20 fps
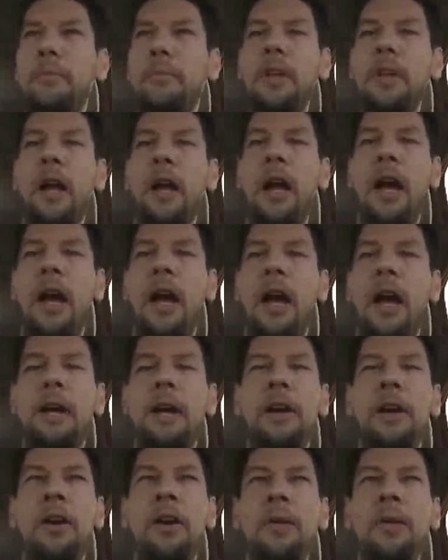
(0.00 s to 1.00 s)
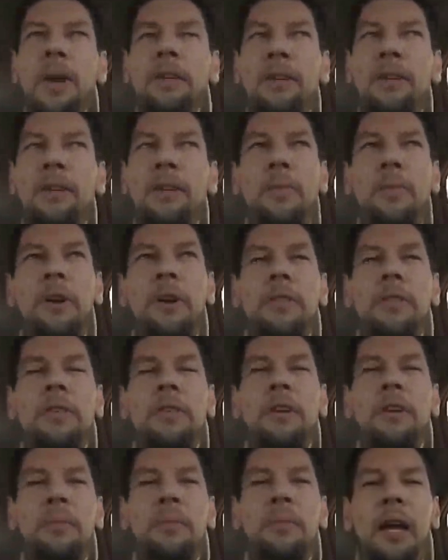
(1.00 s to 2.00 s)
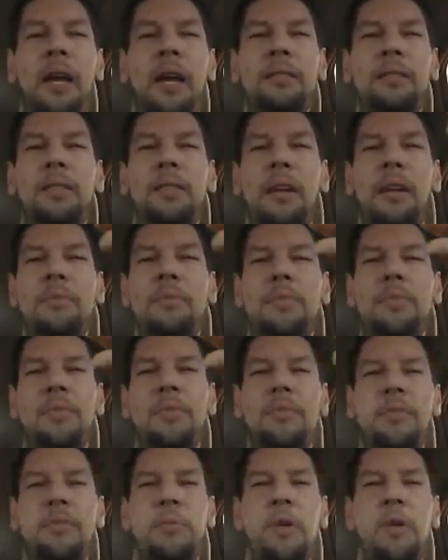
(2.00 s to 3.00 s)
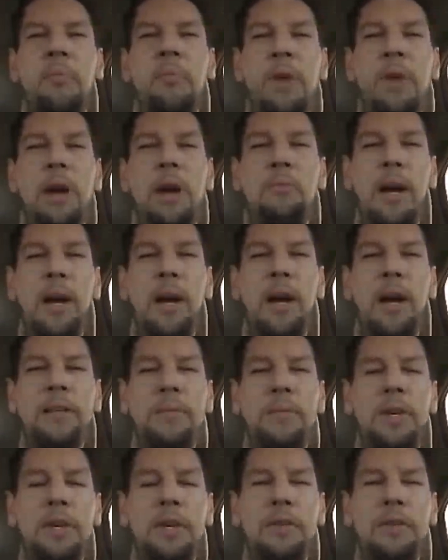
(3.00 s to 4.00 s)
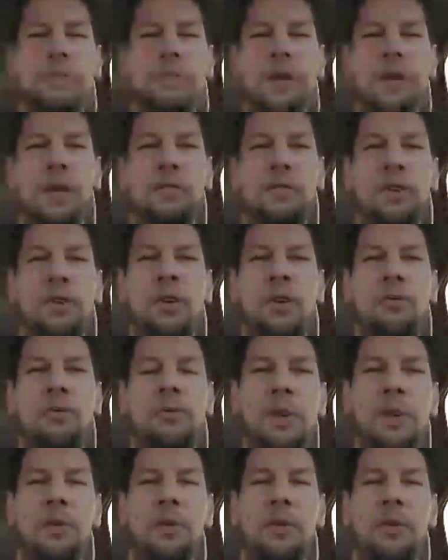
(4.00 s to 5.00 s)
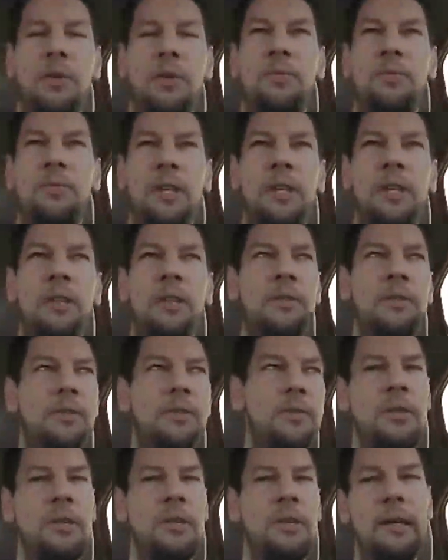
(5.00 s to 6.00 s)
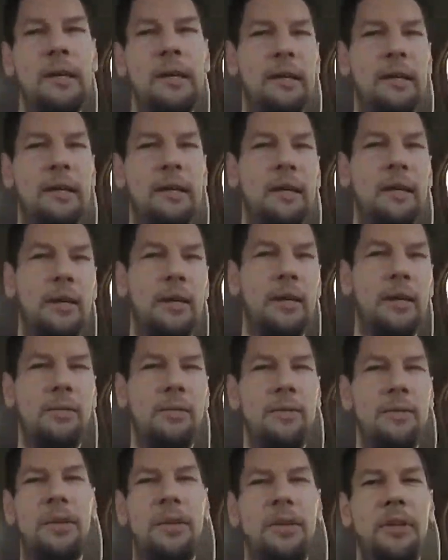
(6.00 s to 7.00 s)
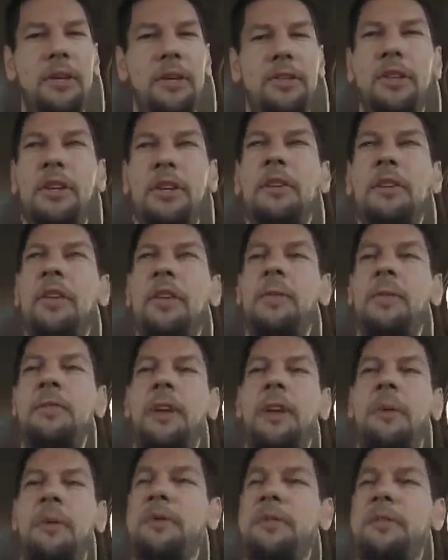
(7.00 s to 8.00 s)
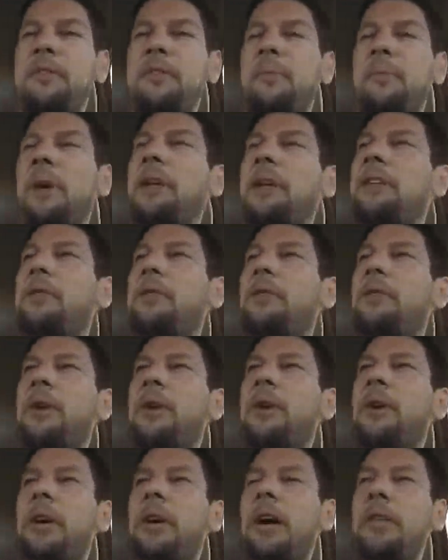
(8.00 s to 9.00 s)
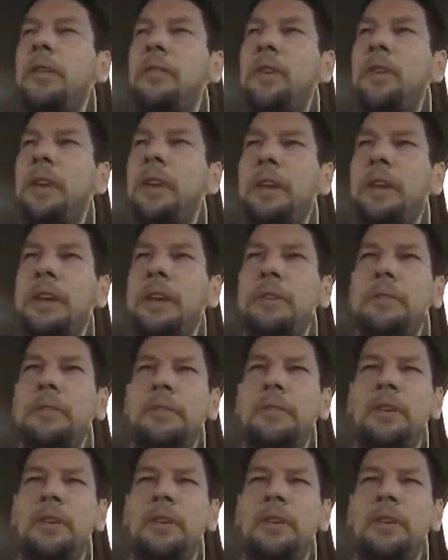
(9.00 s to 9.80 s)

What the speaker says: I know when I took apart the carb last time, this little small brass piece that has an O-ring around it was really loose and wasn't really sure if that was going to mess up my deal, but I think it is.